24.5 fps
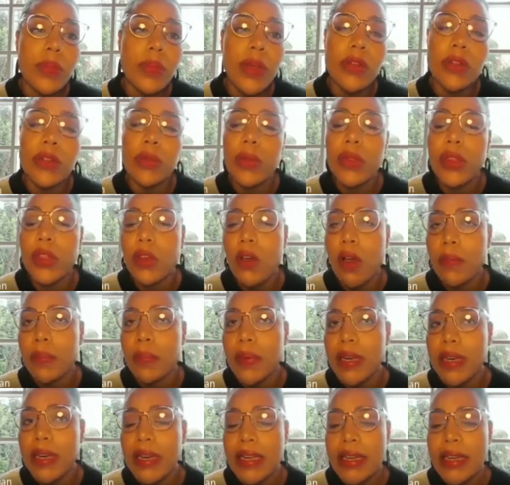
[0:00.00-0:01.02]
both with
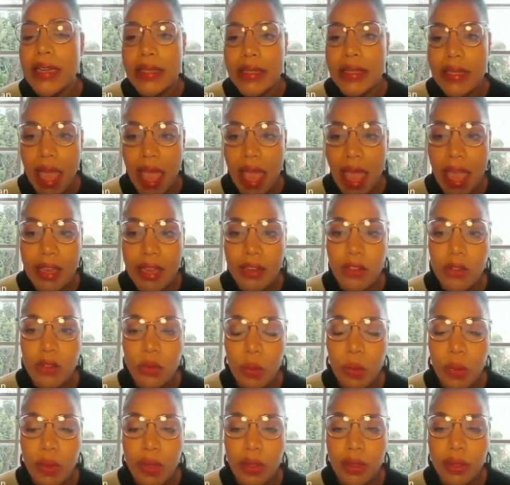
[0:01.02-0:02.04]
Copyleaks and
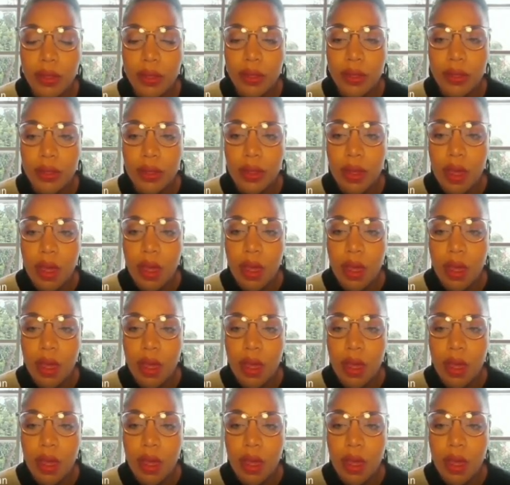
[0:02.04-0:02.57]
with